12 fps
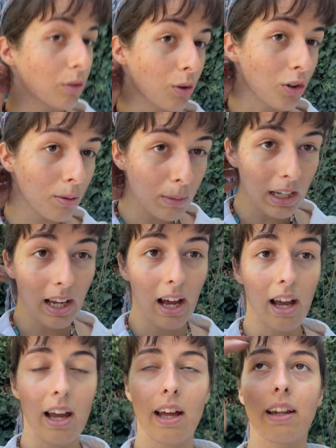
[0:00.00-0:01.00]
social
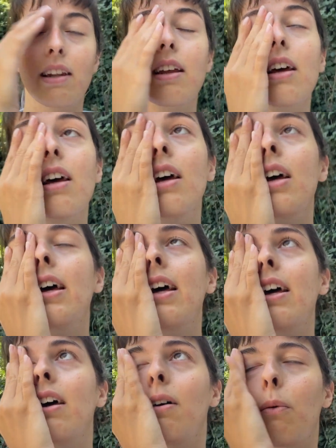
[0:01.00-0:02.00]
media and
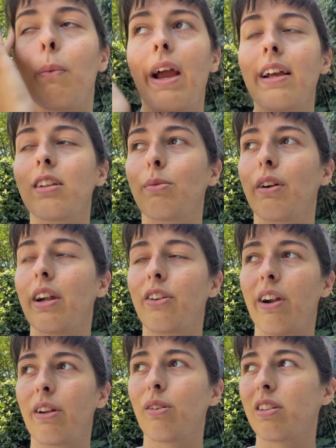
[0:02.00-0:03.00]
ways where I
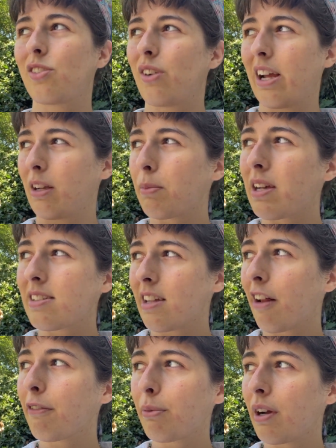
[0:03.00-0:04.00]
try to distract
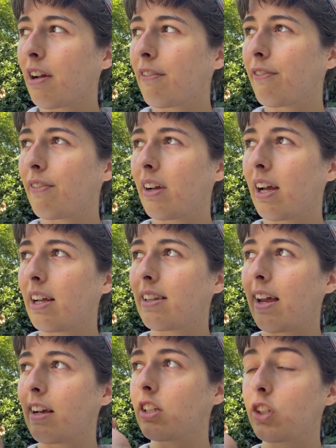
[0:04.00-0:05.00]
myself with. It
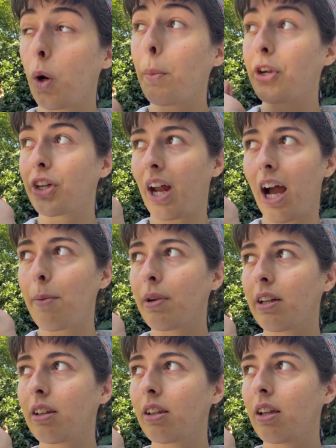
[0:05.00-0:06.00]
takes so much time
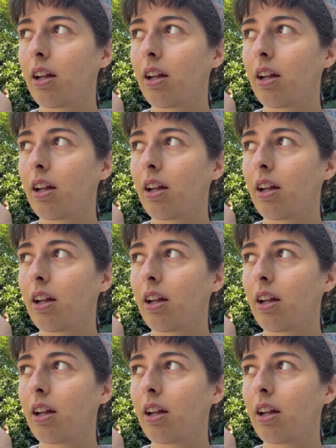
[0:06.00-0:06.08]
in.